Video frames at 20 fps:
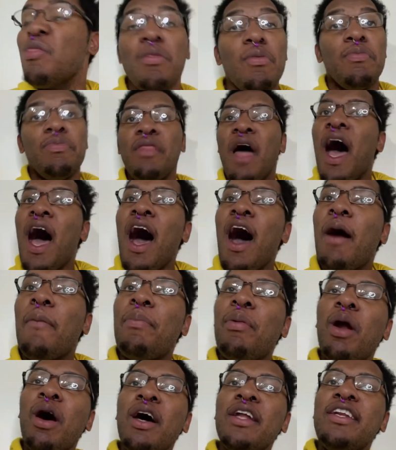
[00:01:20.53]
Nah,
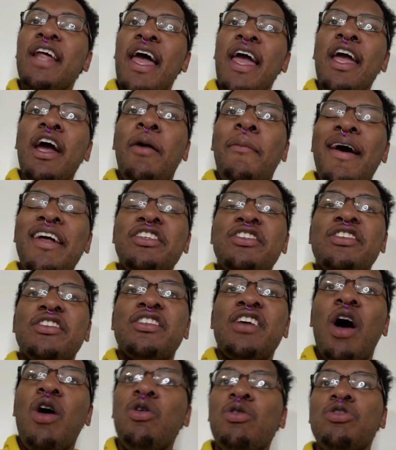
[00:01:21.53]
bro, damn, I just
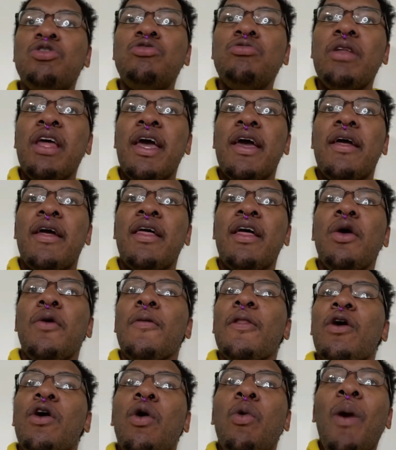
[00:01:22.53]
told you that.
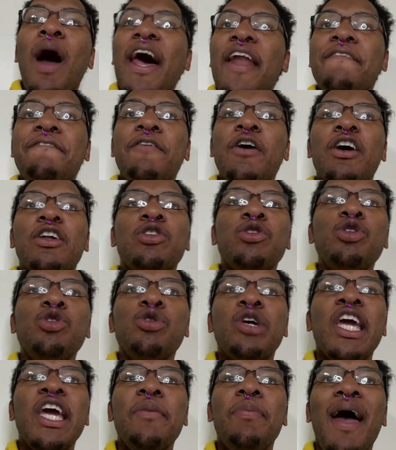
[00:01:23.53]
Why the fuck do you
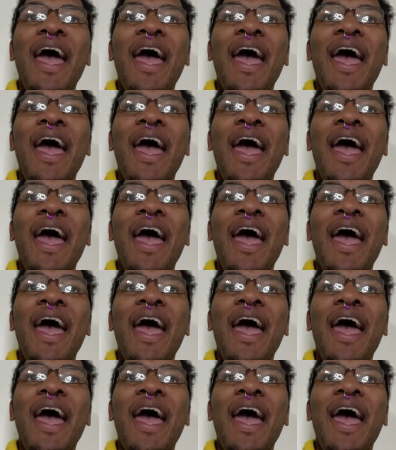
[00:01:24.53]
keep